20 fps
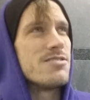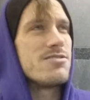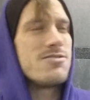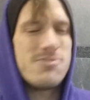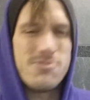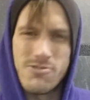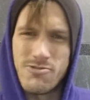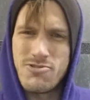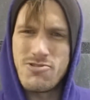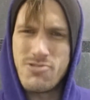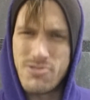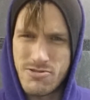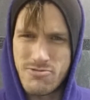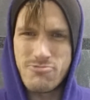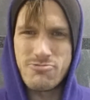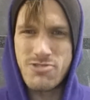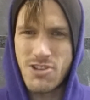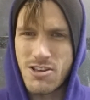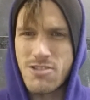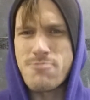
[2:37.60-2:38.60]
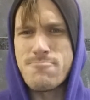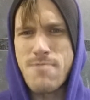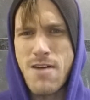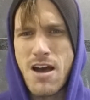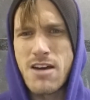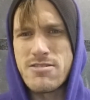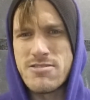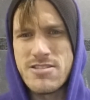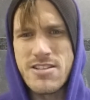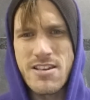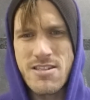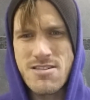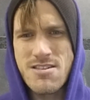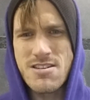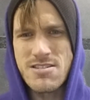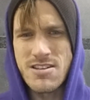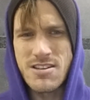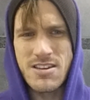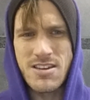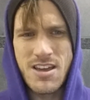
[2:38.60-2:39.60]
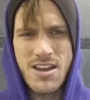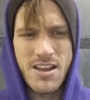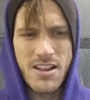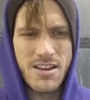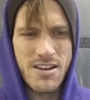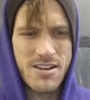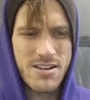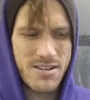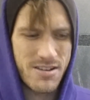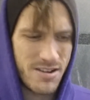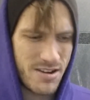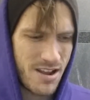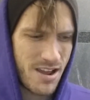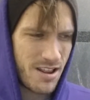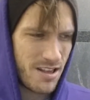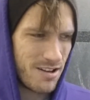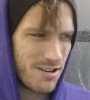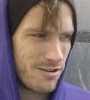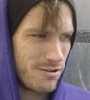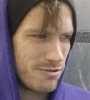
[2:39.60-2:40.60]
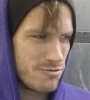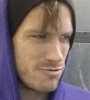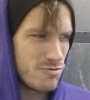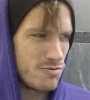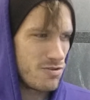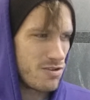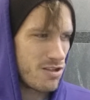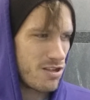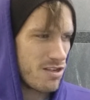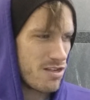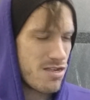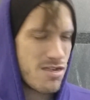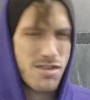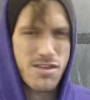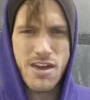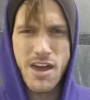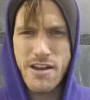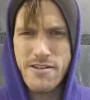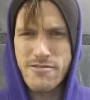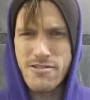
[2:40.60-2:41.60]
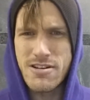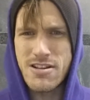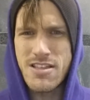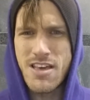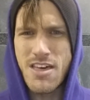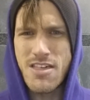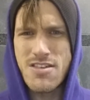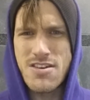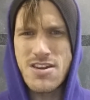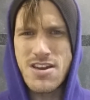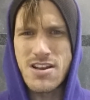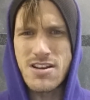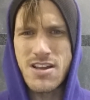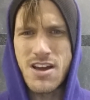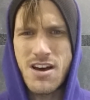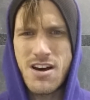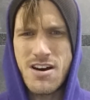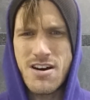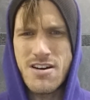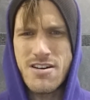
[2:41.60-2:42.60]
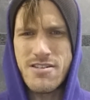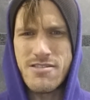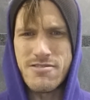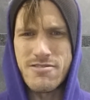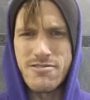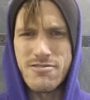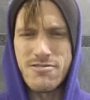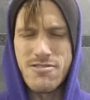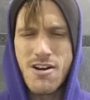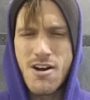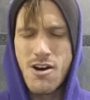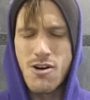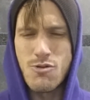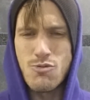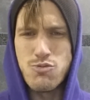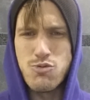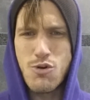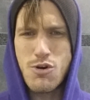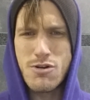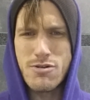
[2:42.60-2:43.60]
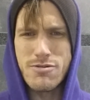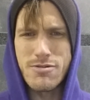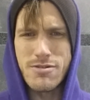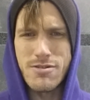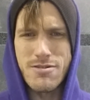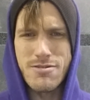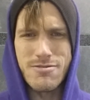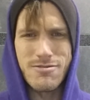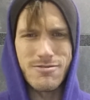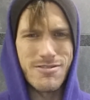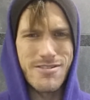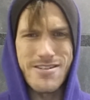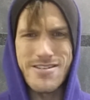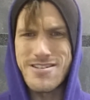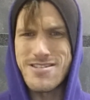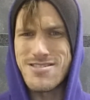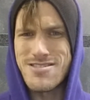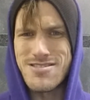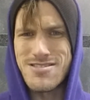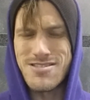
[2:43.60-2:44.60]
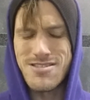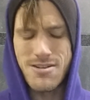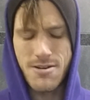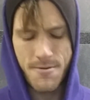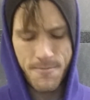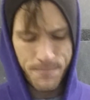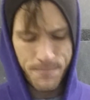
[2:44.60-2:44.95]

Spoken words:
you do just about anything to get it, and that includes scaring the entire world. I